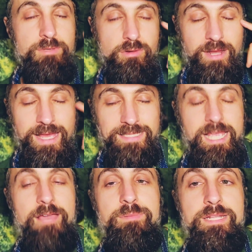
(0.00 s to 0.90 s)
you're
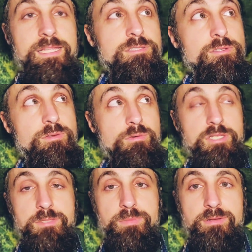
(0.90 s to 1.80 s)
tapping into your
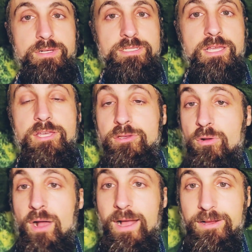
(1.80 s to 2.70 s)
spirit,
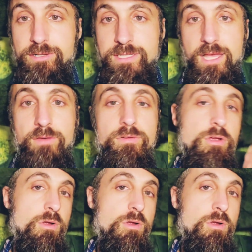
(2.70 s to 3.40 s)
your higher self,